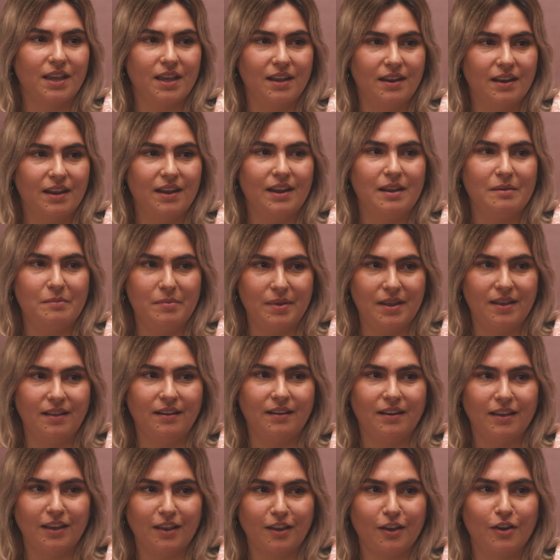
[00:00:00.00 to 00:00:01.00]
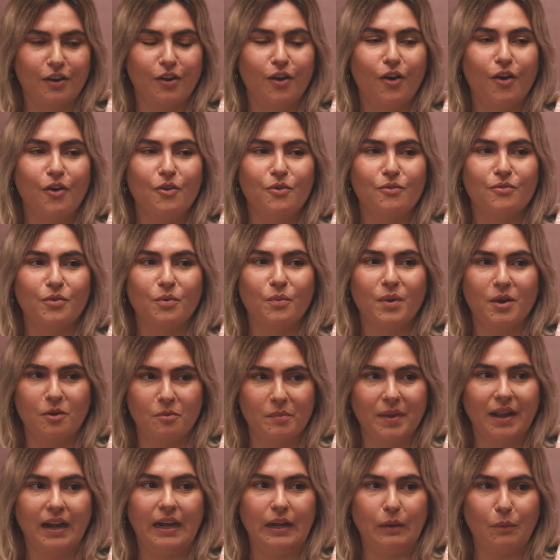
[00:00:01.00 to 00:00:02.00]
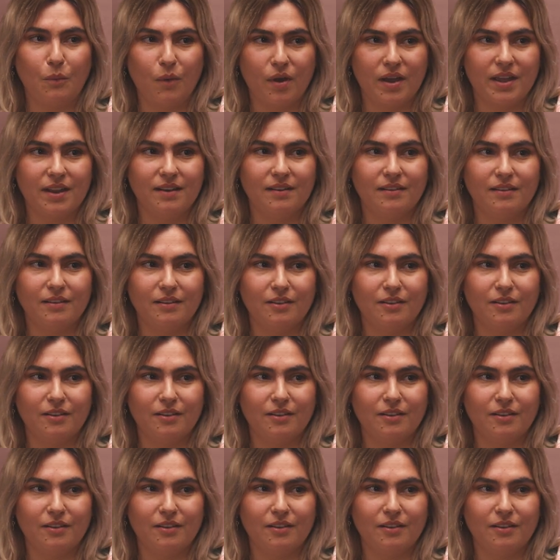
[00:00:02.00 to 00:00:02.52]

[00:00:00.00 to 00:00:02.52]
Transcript: in and it being like an overwhelmingly white